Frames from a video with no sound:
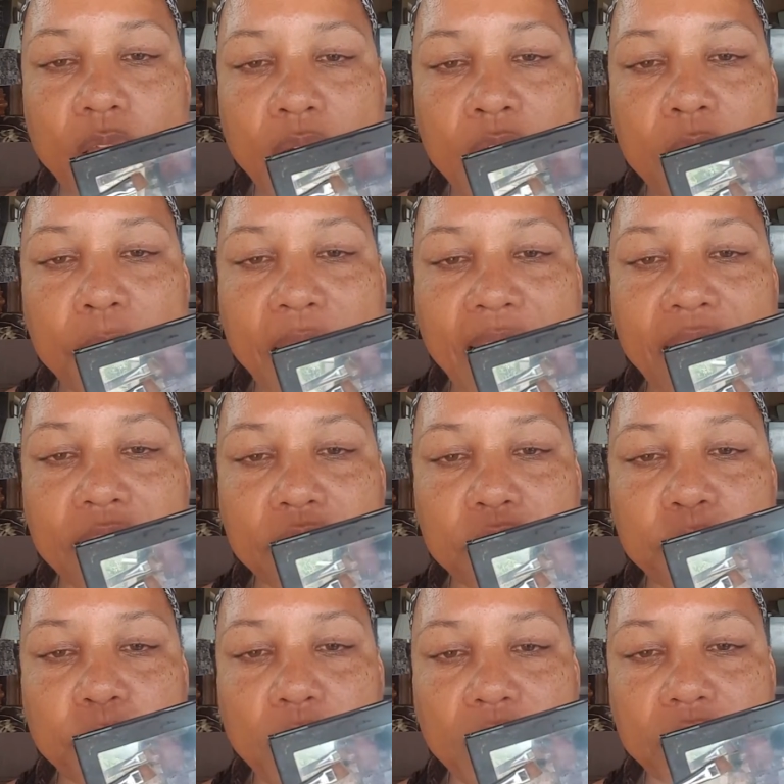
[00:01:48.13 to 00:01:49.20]

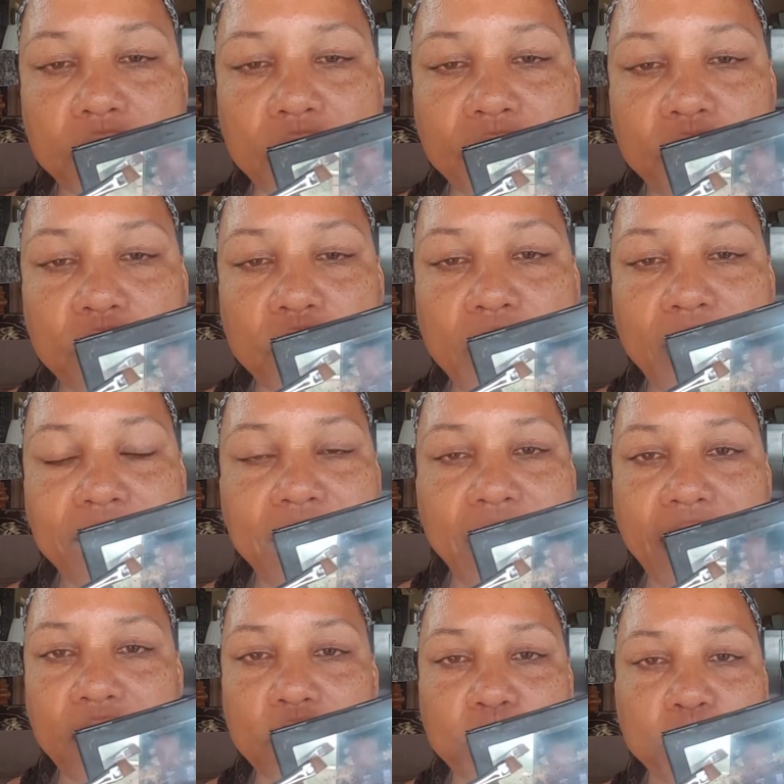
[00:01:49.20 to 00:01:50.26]
angled brush. If you don't have the
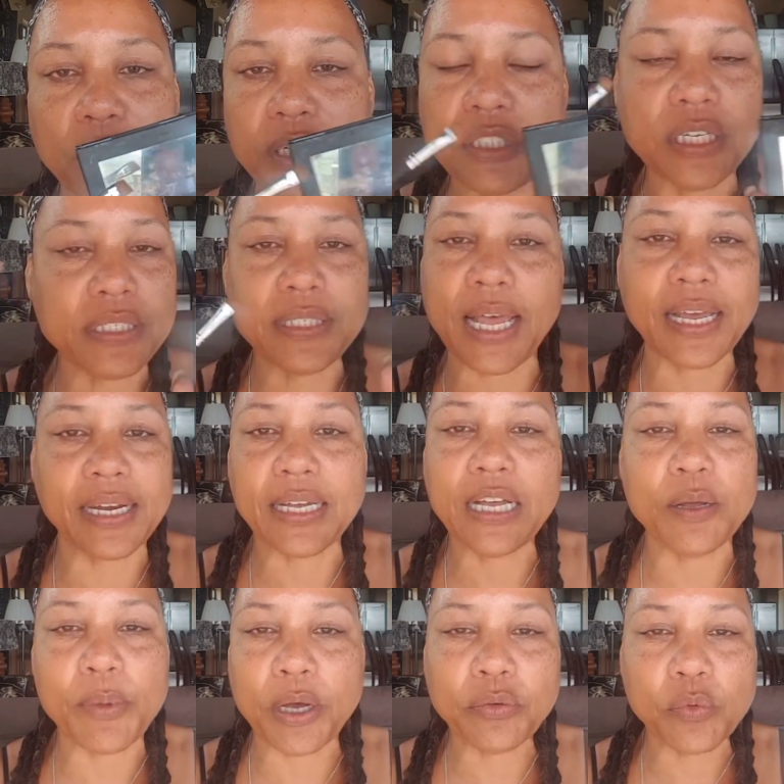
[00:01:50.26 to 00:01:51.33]
angled brush, it's not going to
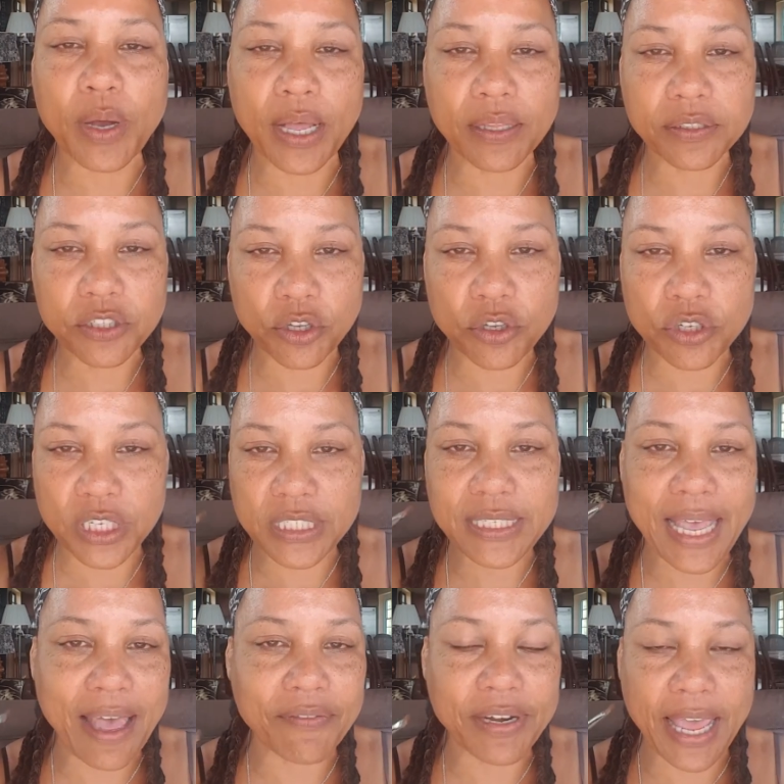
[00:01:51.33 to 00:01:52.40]
come out well. So you need to
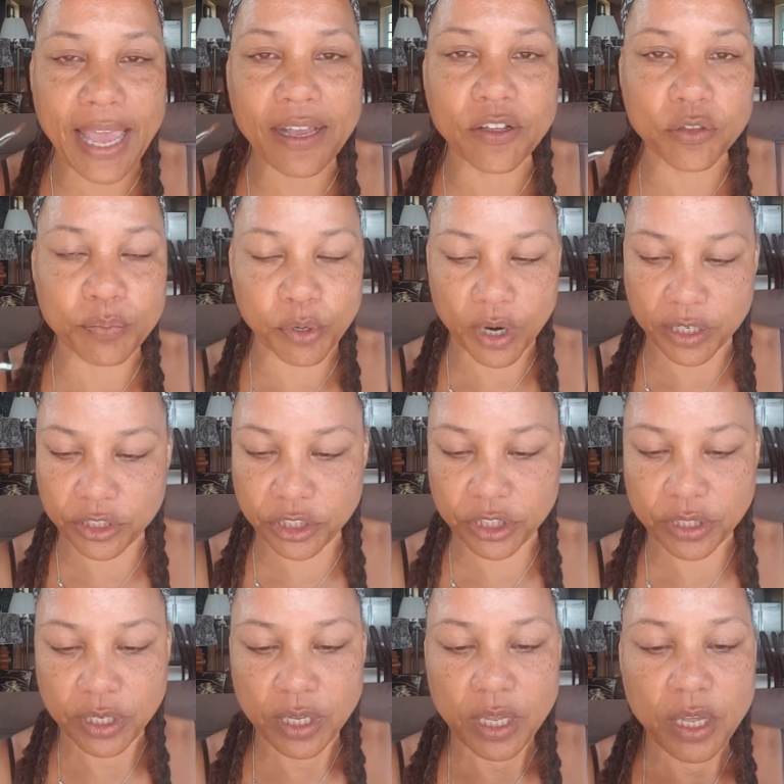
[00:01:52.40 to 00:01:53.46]
have an angled brush.
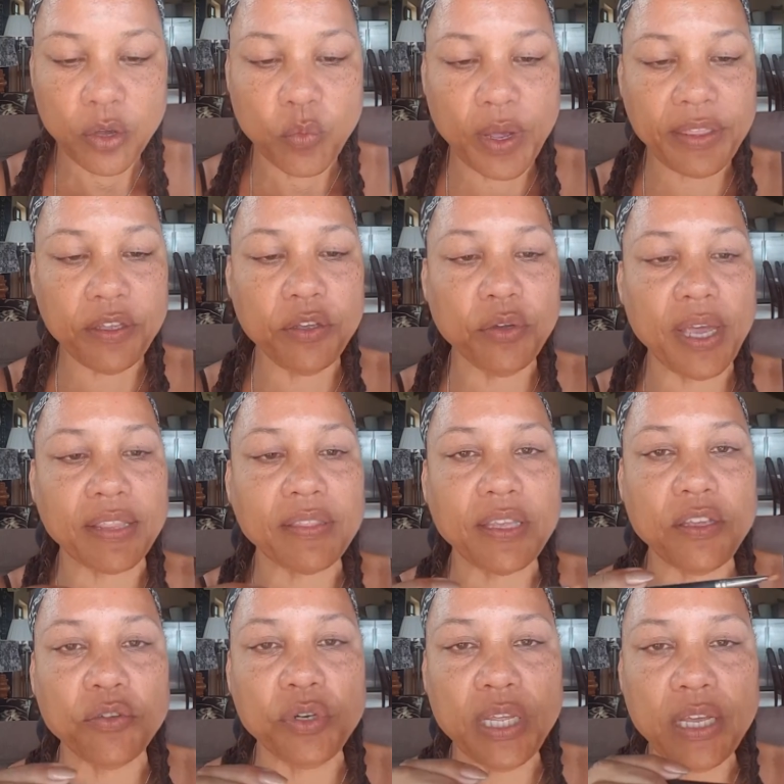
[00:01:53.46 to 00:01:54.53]
Whether you get the
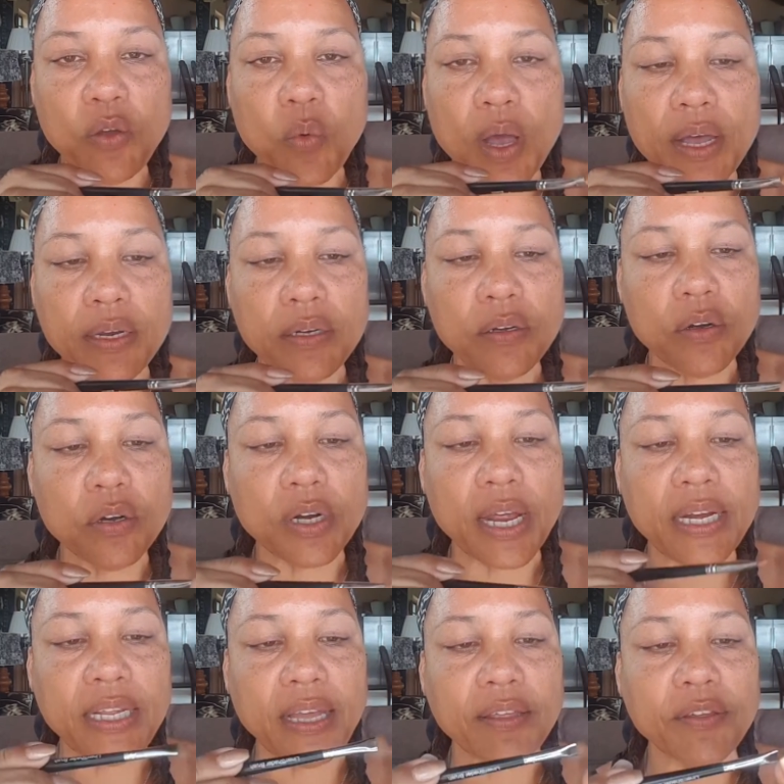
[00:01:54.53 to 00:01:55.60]
Younique one or
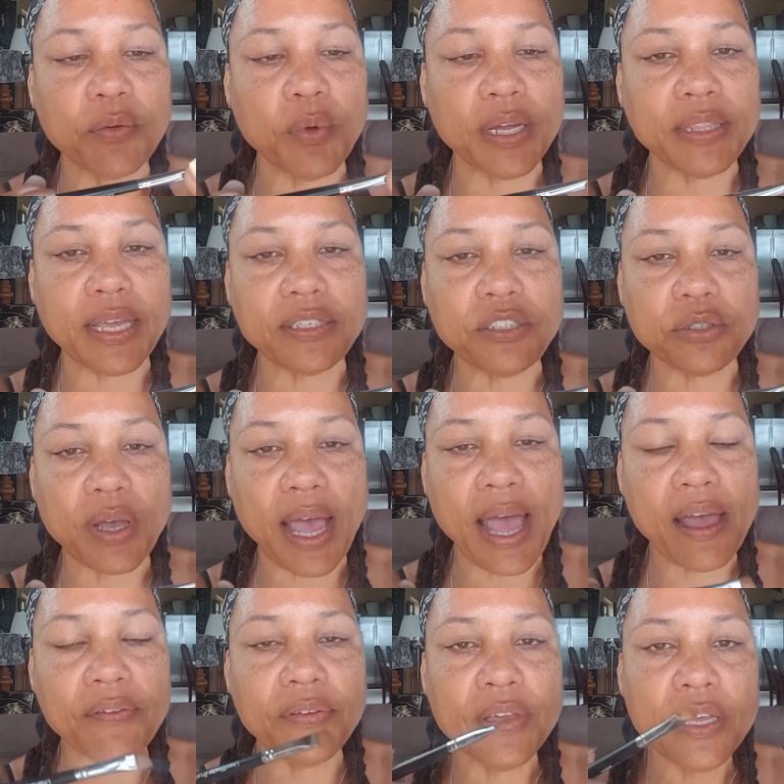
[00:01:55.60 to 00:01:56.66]
any other one that you
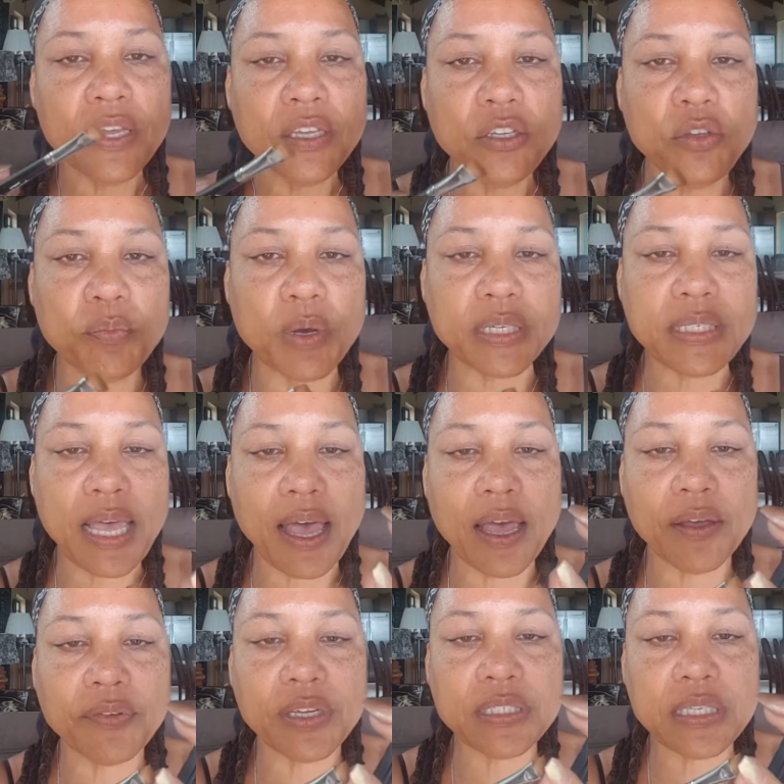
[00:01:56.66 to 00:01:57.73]
have, you must
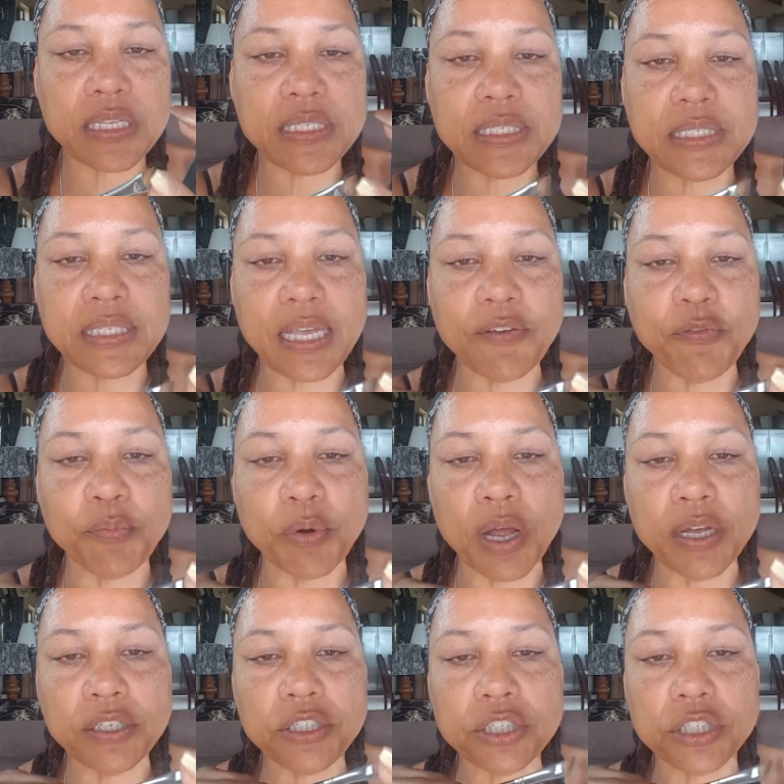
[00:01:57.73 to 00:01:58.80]
have, it's a stiff
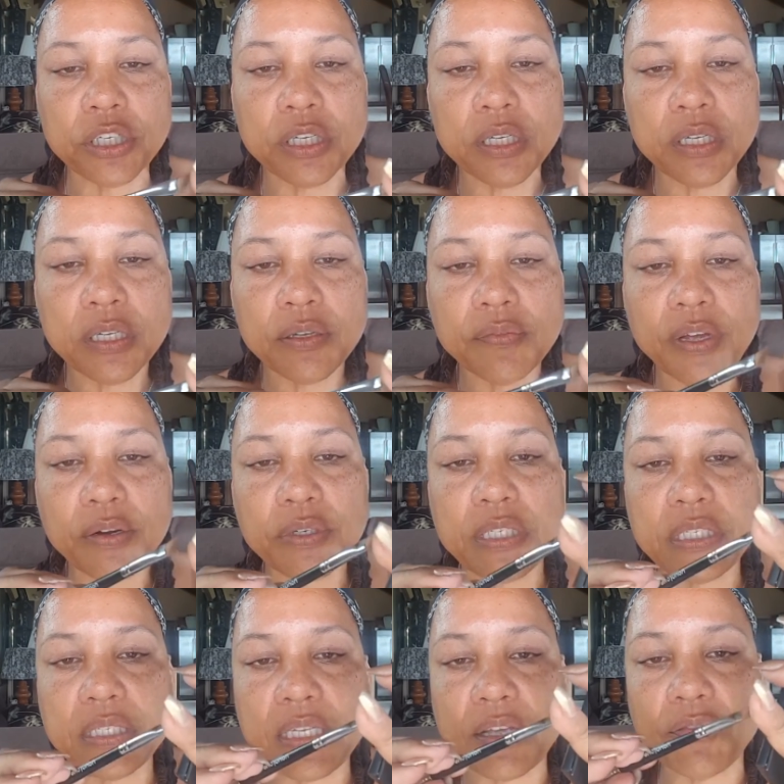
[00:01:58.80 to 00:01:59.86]
brush, very
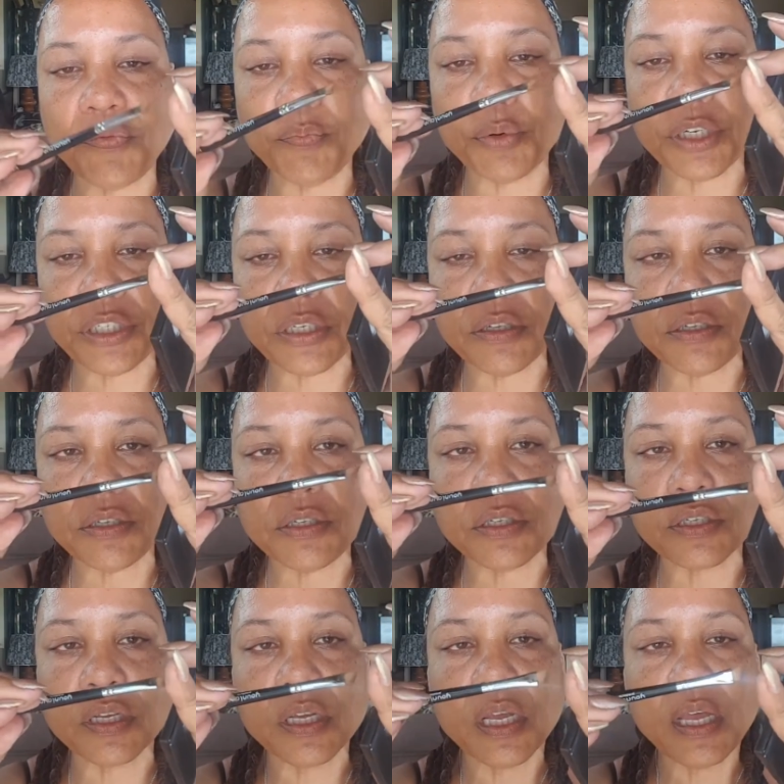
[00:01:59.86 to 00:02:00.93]
stiff
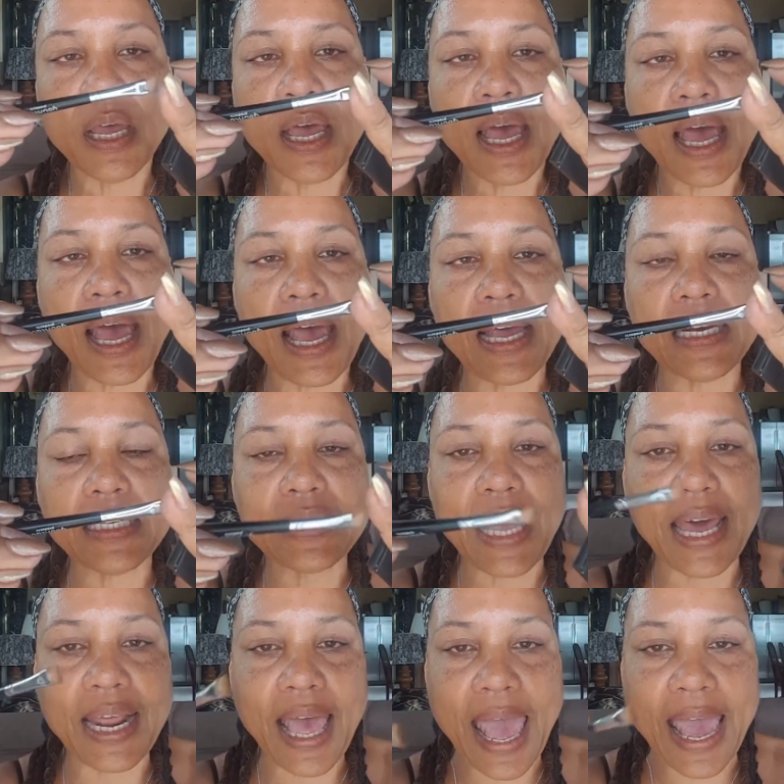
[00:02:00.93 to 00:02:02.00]
bristles, and it's
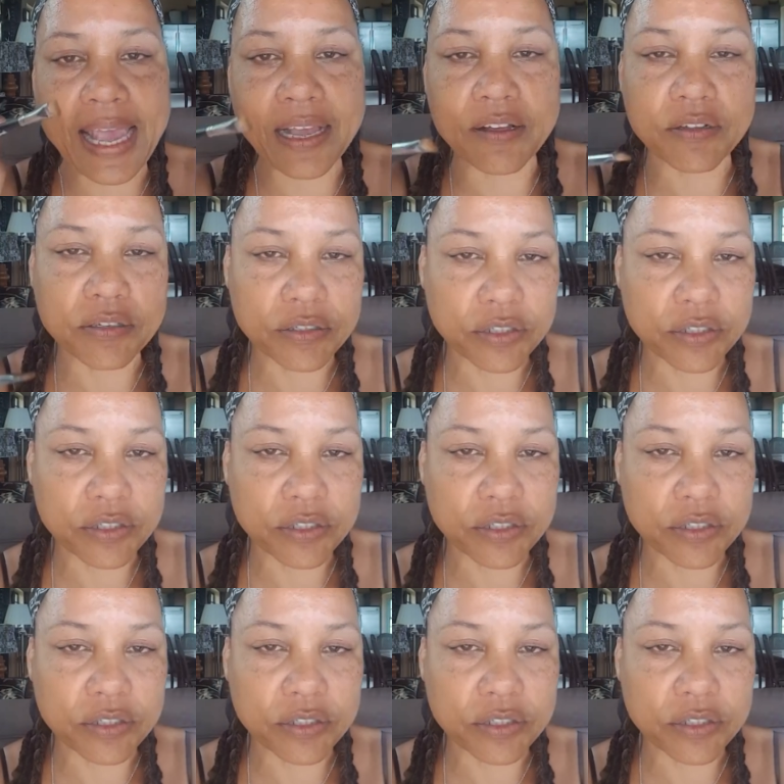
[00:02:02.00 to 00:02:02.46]
at an angle